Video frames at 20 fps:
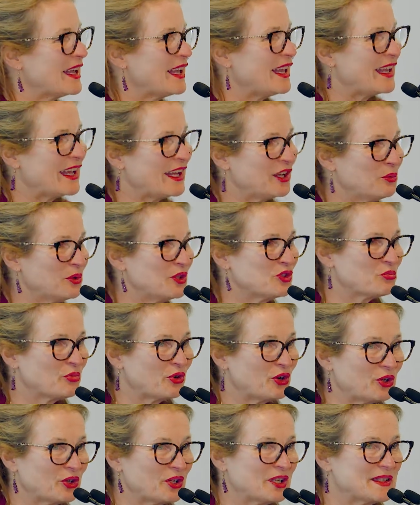language
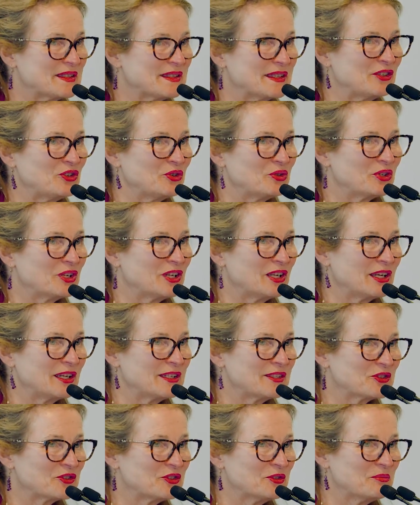brokers in your
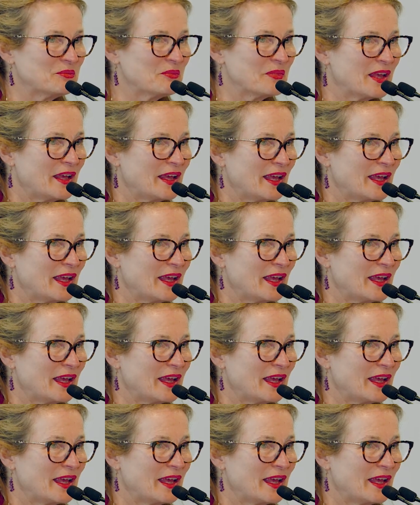classroom